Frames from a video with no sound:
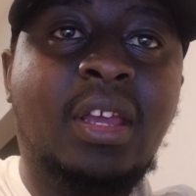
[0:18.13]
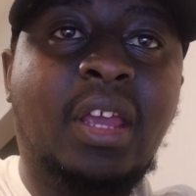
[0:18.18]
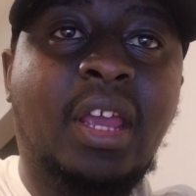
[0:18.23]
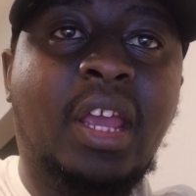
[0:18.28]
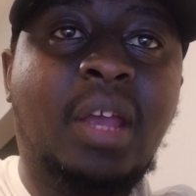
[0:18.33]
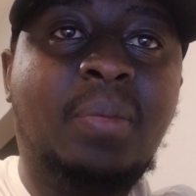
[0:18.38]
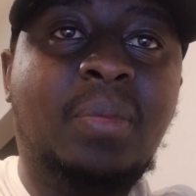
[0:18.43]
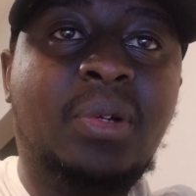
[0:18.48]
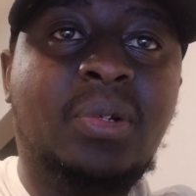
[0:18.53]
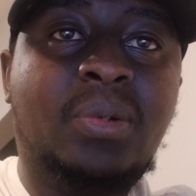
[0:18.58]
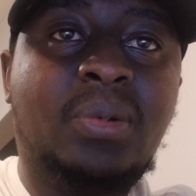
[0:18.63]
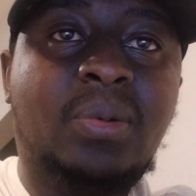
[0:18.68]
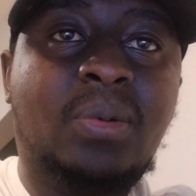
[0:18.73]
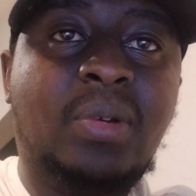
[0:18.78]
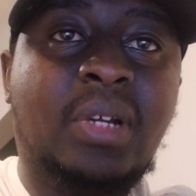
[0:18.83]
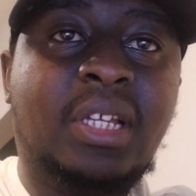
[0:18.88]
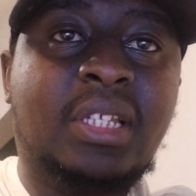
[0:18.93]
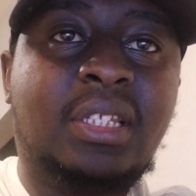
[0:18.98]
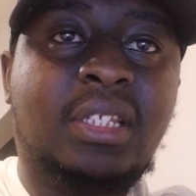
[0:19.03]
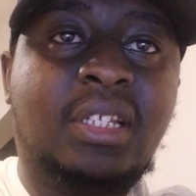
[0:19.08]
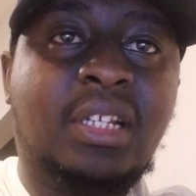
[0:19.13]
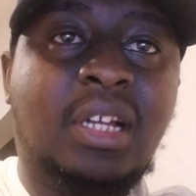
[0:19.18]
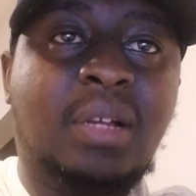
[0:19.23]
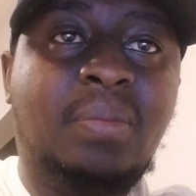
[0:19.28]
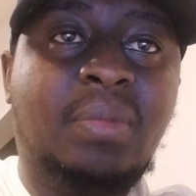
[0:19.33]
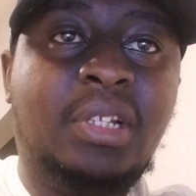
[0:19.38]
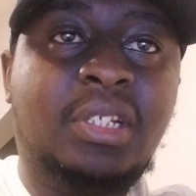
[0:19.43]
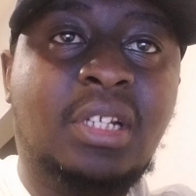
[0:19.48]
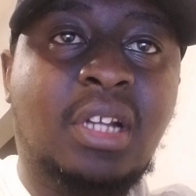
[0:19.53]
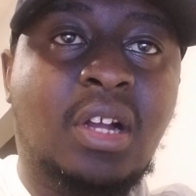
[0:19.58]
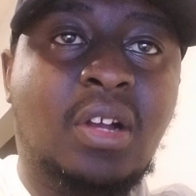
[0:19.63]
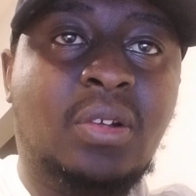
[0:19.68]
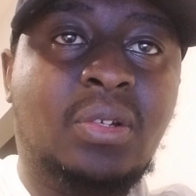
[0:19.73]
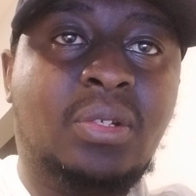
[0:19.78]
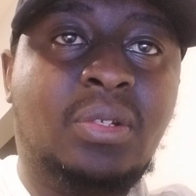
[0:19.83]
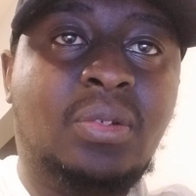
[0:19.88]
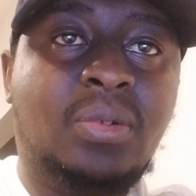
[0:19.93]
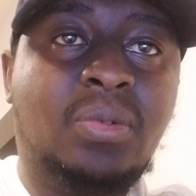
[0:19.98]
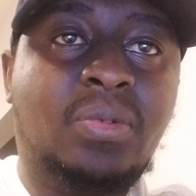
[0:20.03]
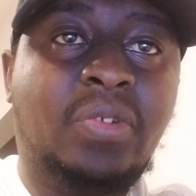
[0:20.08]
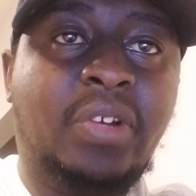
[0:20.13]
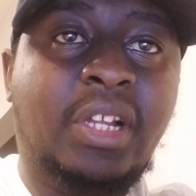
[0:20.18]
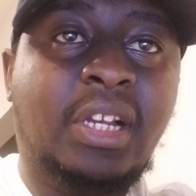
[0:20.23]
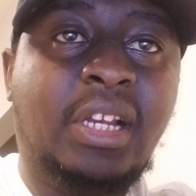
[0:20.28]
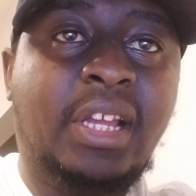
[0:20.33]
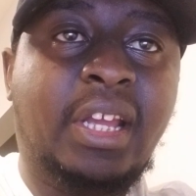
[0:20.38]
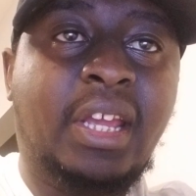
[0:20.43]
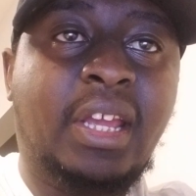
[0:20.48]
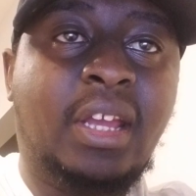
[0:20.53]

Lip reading: able to establish how to relay